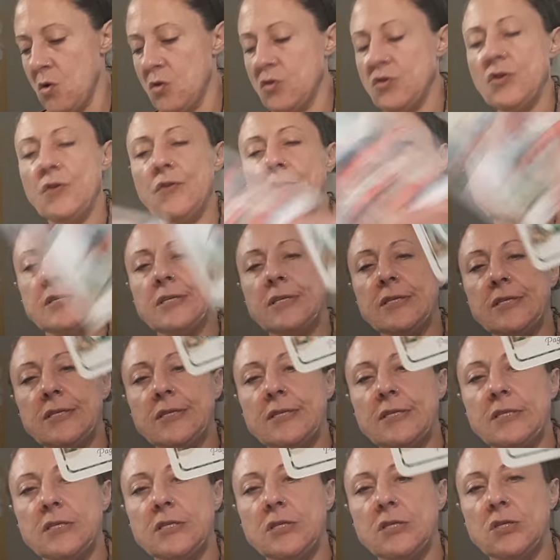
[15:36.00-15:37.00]
So this
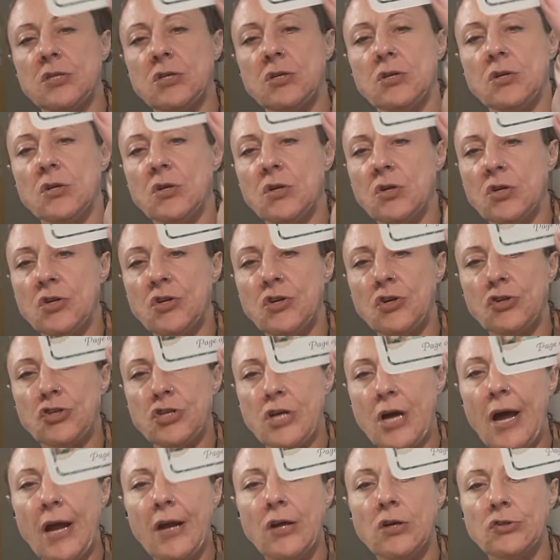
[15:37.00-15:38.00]
is your
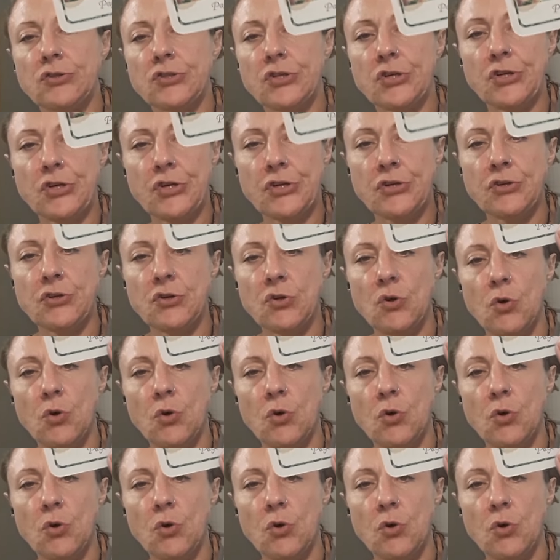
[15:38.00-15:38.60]
childhood,